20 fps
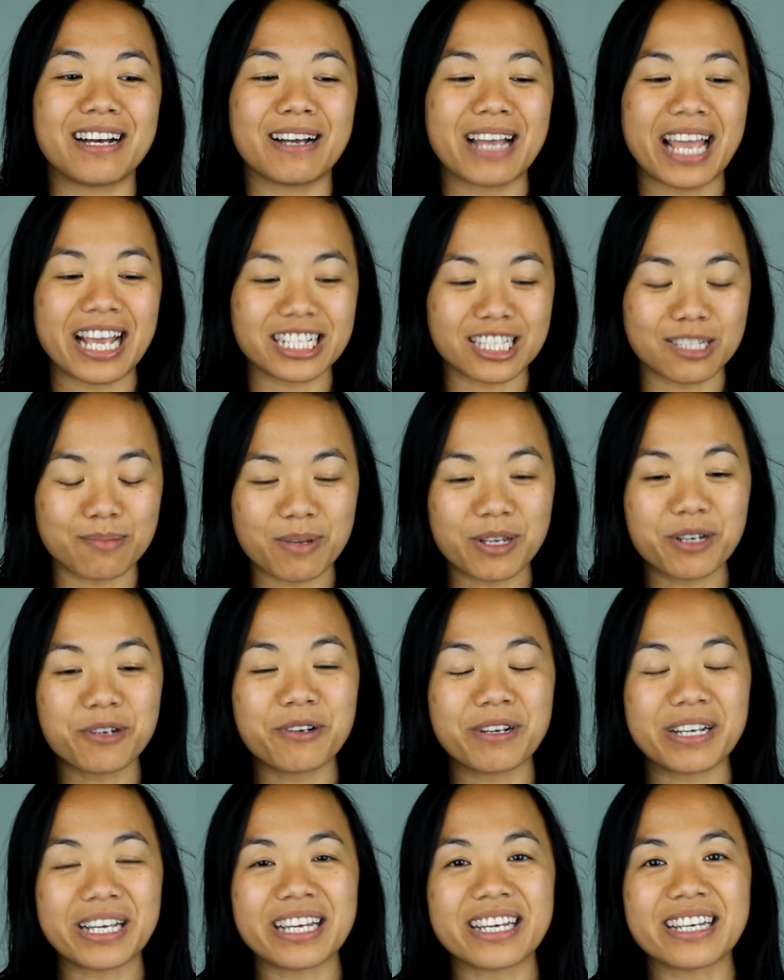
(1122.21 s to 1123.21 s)

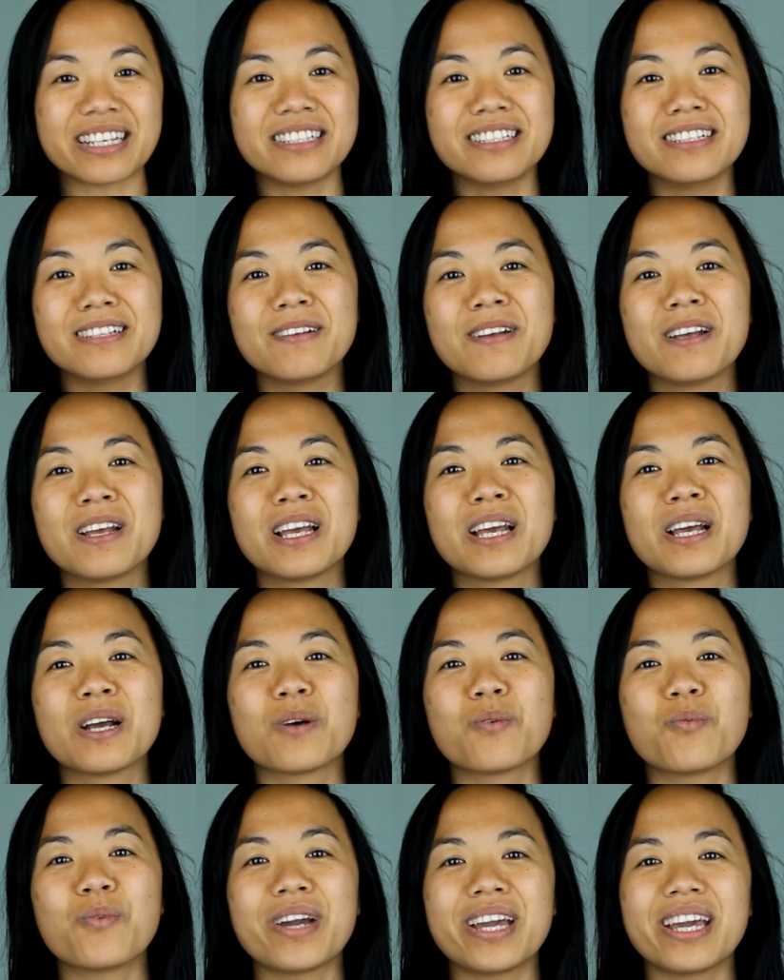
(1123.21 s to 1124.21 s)
experience
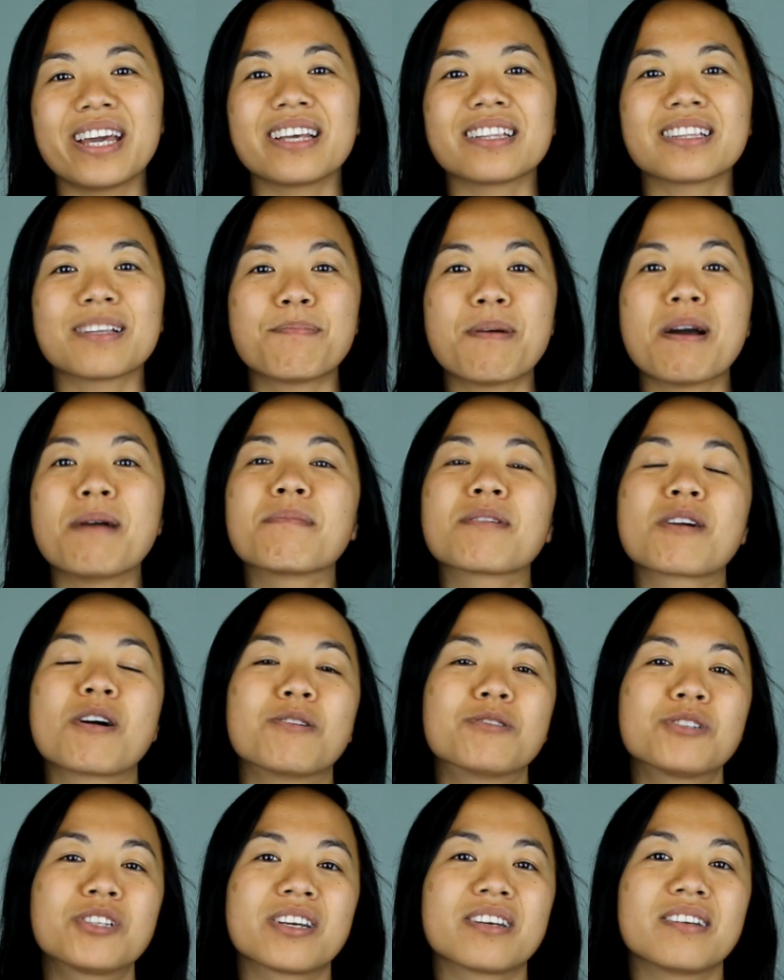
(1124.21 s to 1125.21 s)
with the
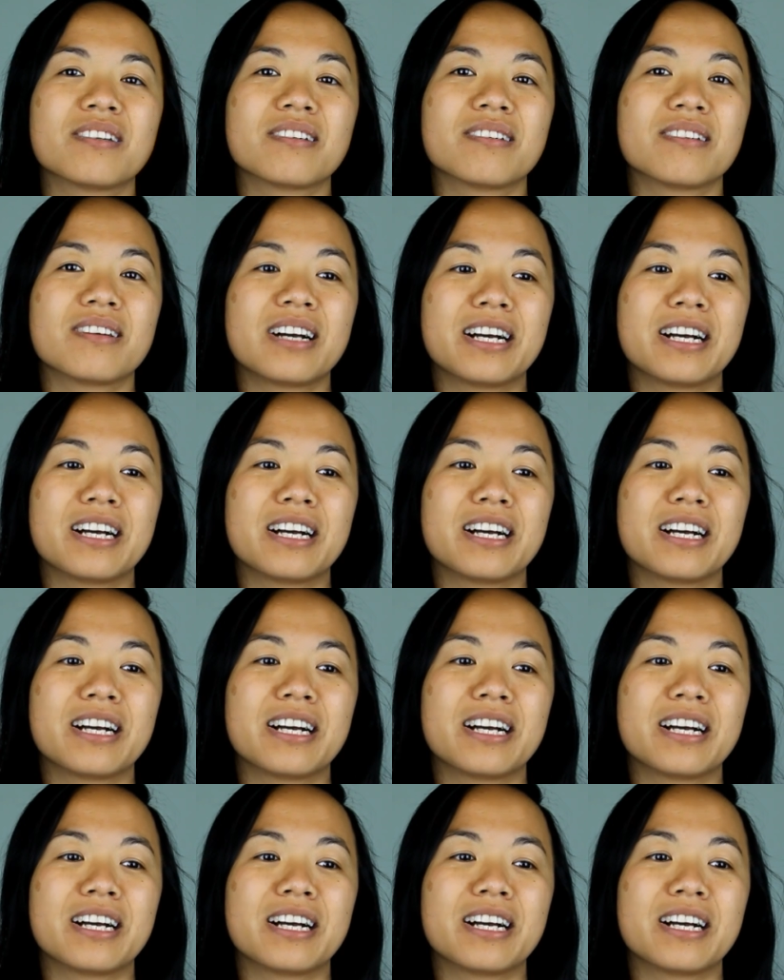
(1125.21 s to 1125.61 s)
permaculture